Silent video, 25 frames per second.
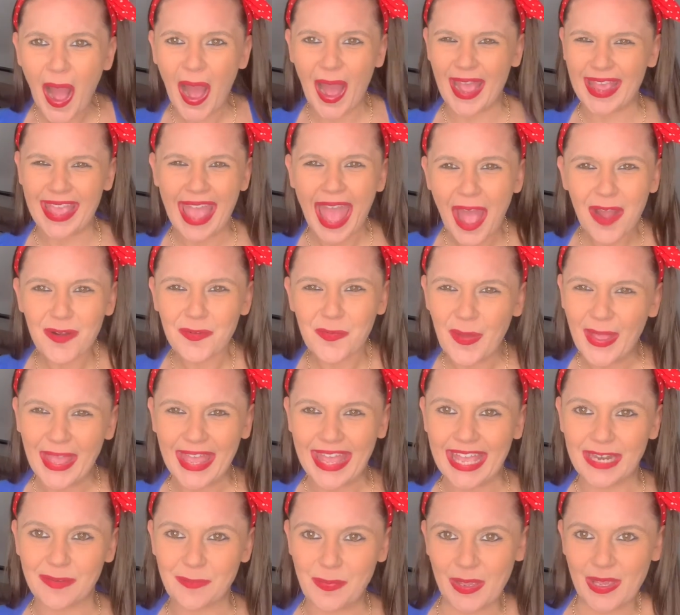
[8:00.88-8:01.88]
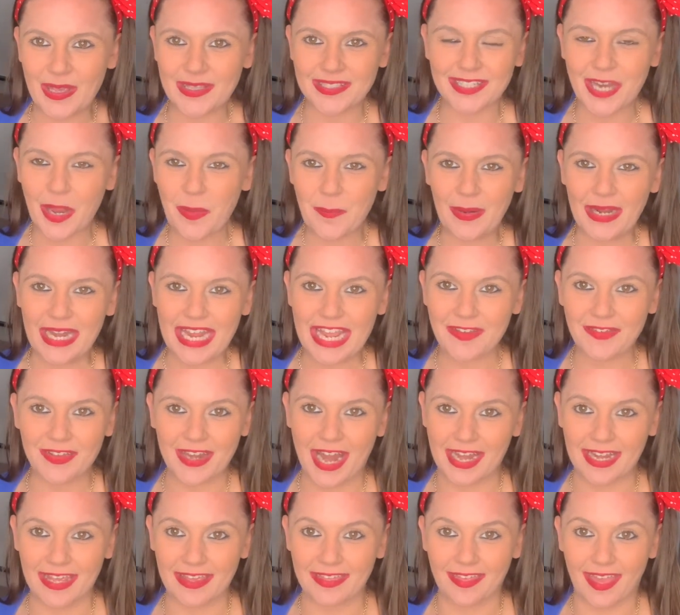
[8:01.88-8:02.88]
why, how weird, because I don't believe in
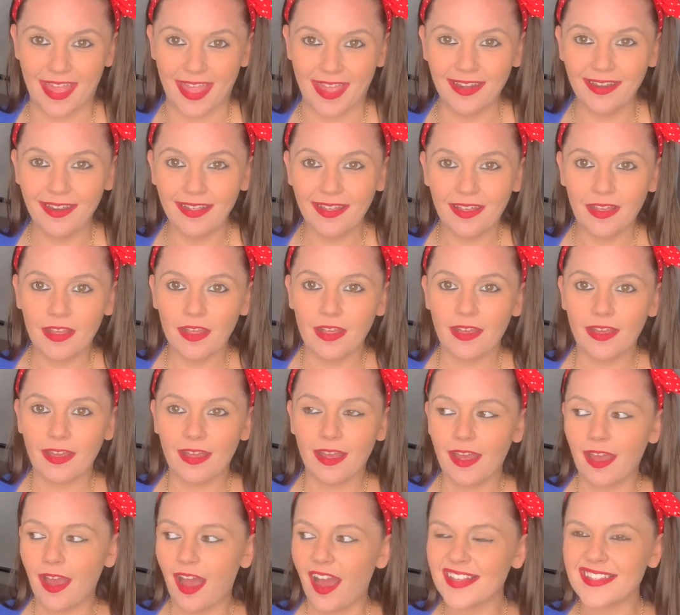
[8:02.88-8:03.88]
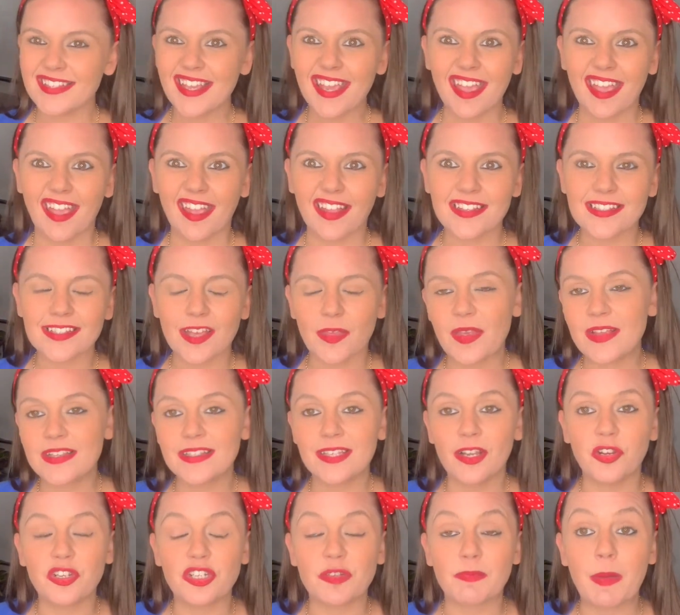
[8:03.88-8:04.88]
anything. I did, so they're
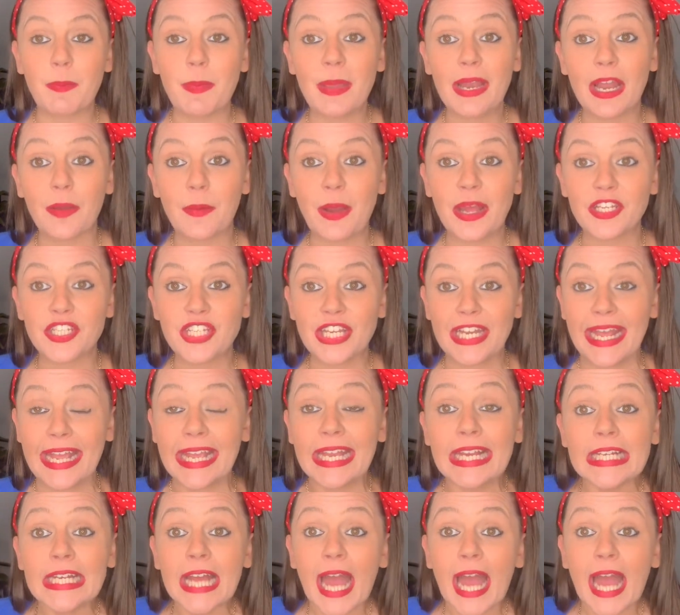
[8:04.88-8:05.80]
still under my pillow actually.